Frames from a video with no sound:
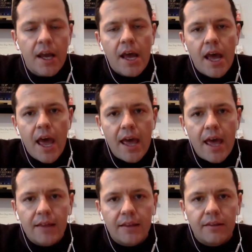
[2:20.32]
and,
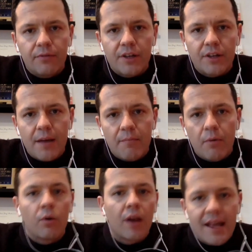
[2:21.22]
for example,
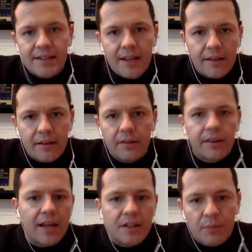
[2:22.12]
less than
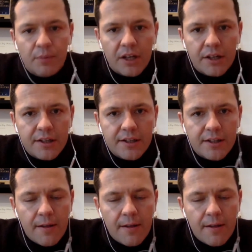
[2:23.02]
10 speakers,